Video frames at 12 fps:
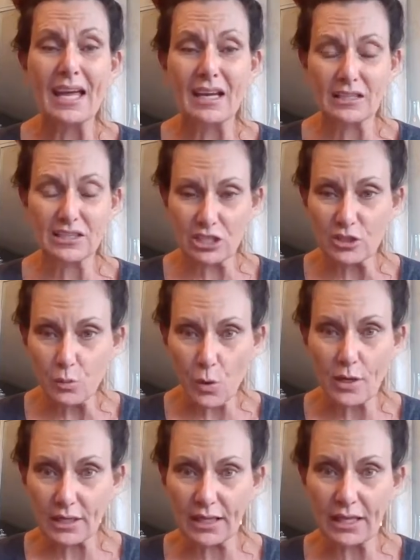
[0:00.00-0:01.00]
And I just
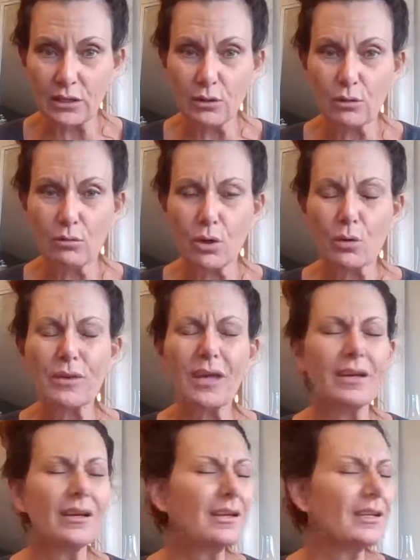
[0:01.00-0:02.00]
want to let you know
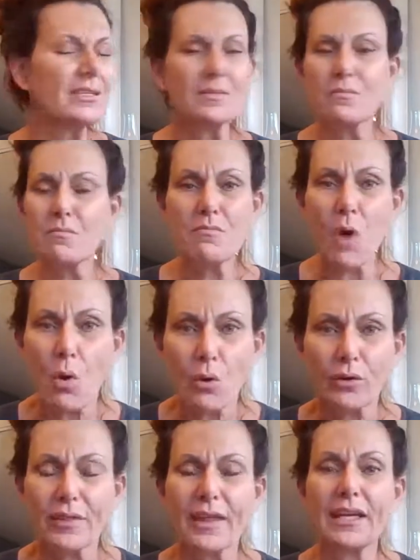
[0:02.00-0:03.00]
that it is
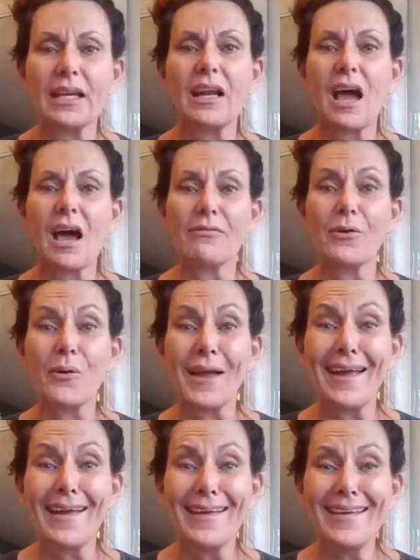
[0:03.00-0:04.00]
more than enough,
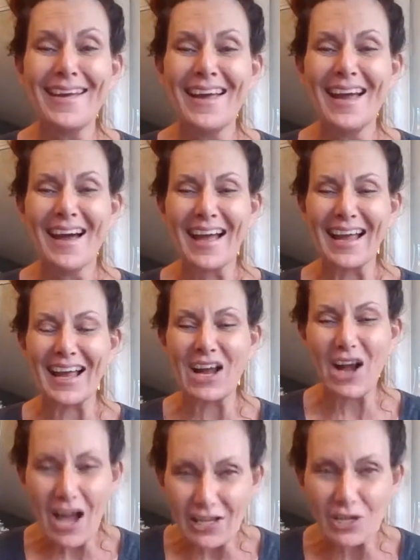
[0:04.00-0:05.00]
okay? I
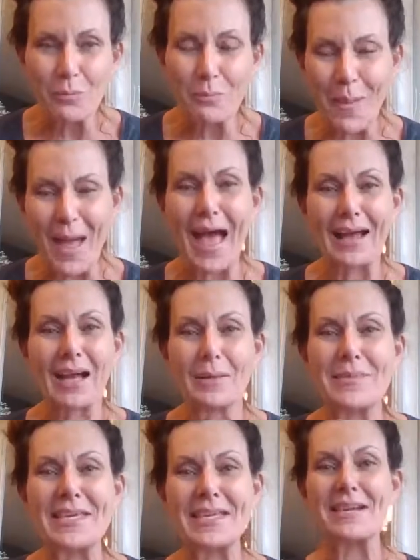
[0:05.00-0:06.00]
got your back.
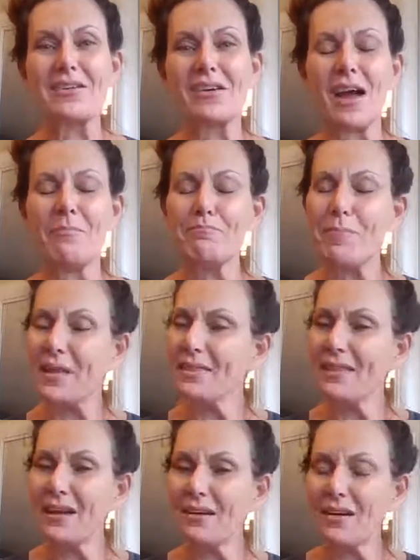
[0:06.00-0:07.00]
I'm here. I've been
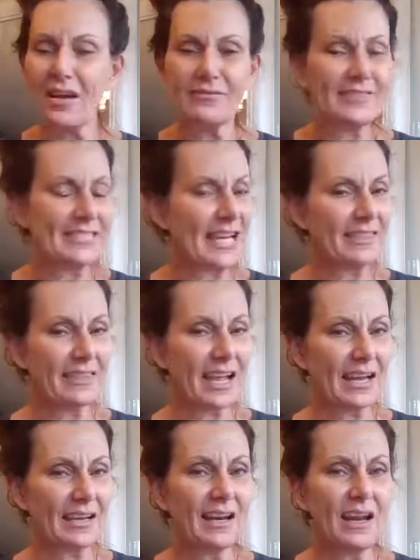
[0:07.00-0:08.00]
there. I've done
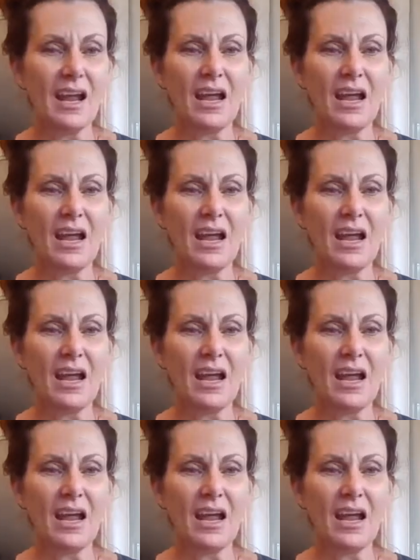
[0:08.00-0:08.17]
that.